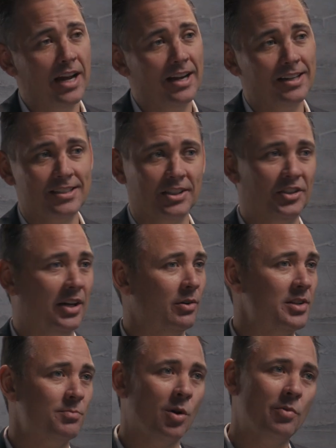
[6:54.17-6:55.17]
Because it
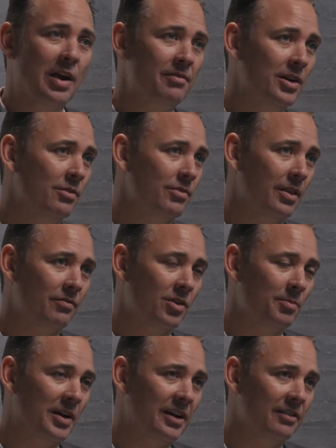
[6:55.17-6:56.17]
generates more revenue for the
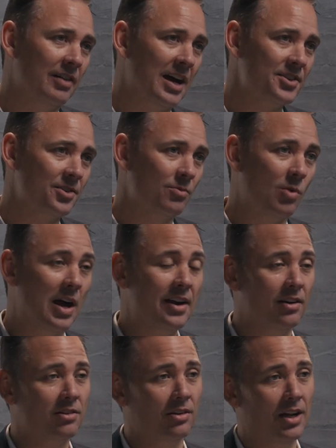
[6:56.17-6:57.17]
firm and the advisor. Why
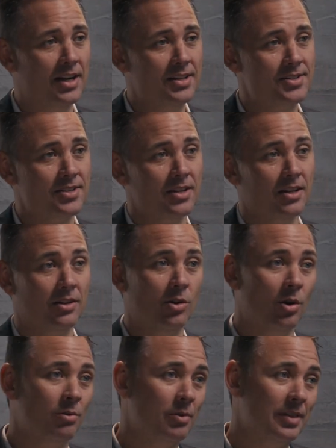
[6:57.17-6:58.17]
are clients
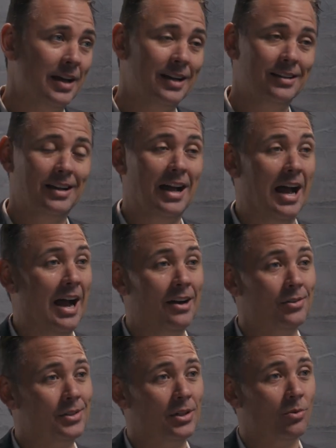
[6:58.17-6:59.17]
going with that? I
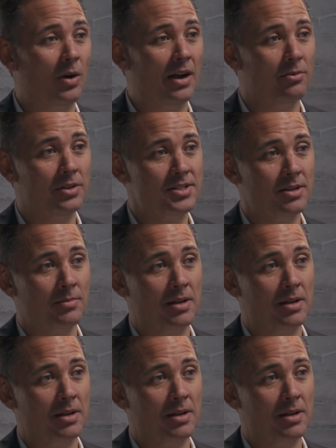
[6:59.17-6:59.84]
don't know. Why when somebody